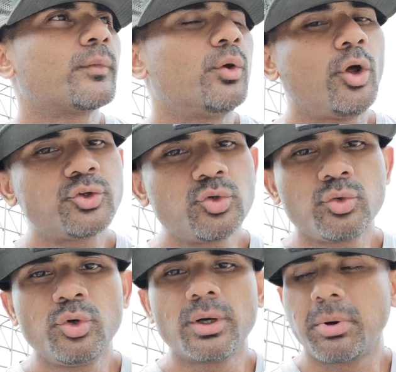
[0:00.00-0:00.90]
not too
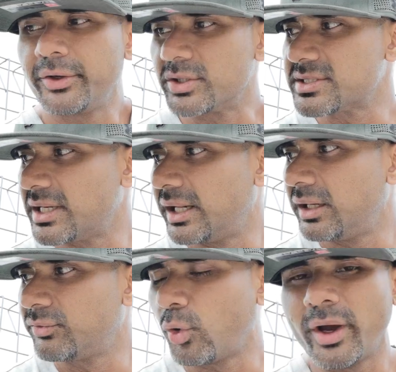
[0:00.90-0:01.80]
good about
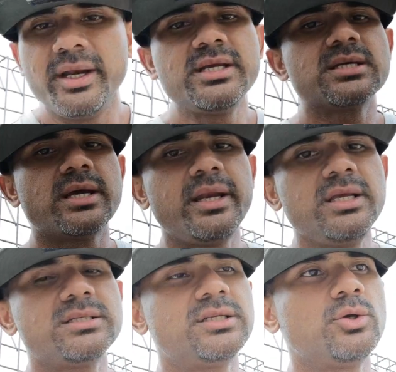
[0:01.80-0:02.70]
yourself or any
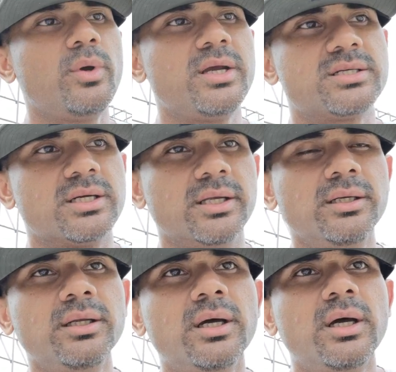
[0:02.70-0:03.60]
situation,